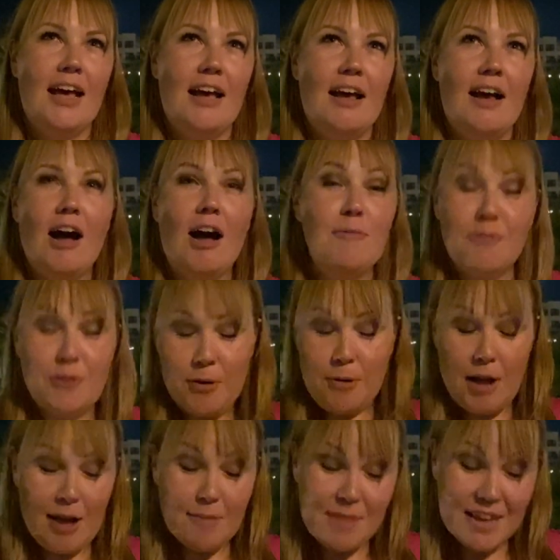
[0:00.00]

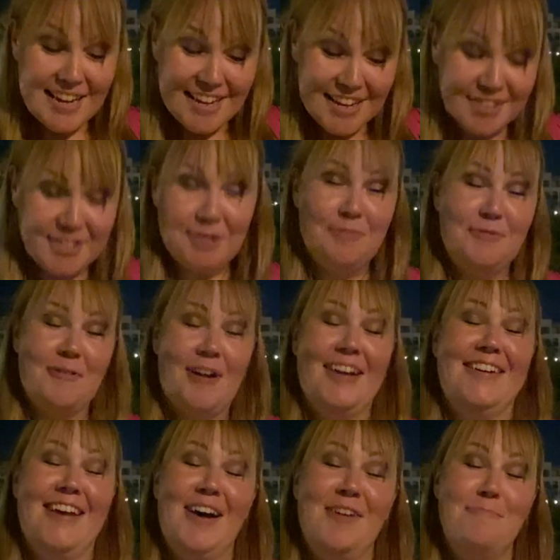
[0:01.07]
I'm in Egypt
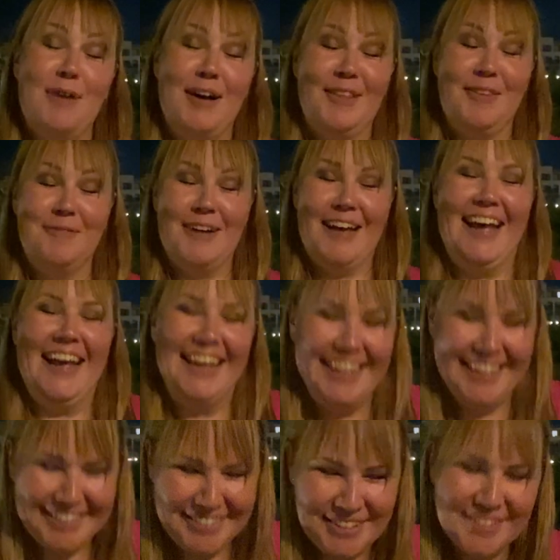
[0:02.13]
right now, by the way,
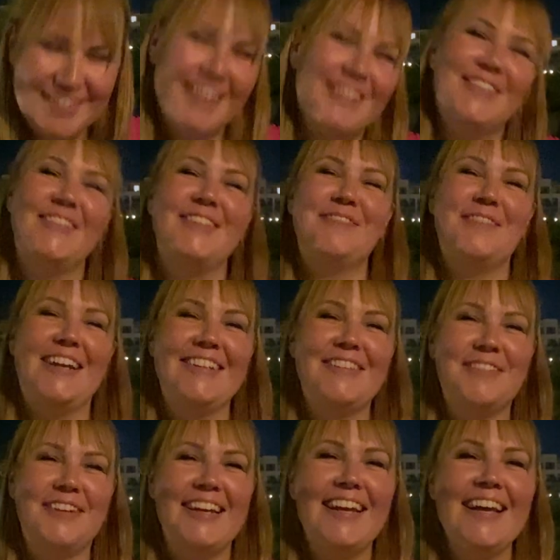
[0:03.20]

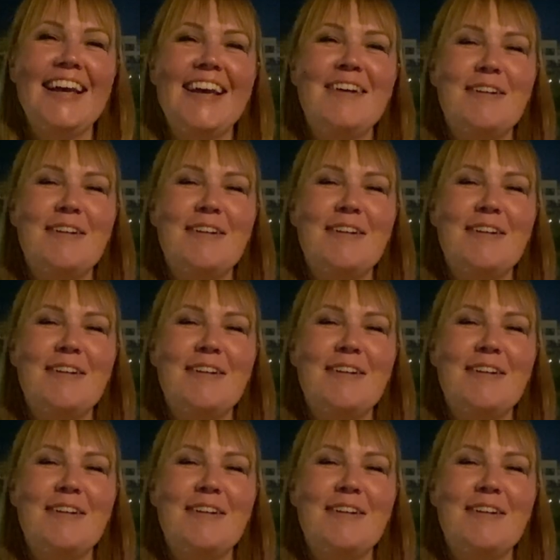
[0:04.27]
2023,